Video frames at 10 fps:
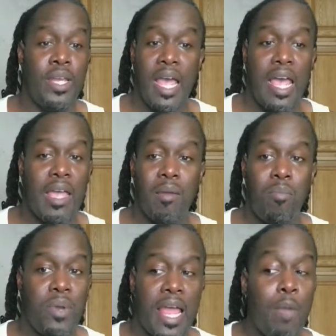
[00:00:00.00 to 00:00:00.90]
and we
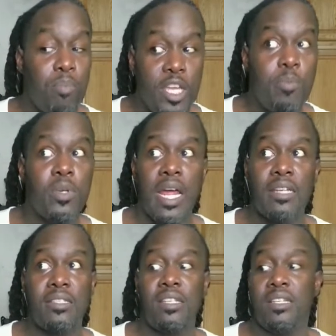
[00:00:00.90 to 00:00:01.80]
got black
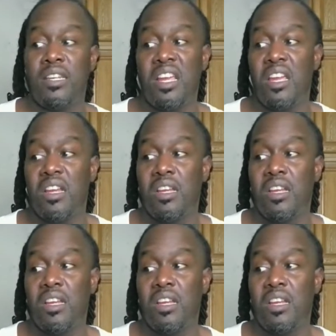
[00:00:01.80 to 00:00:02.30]
people that'll sit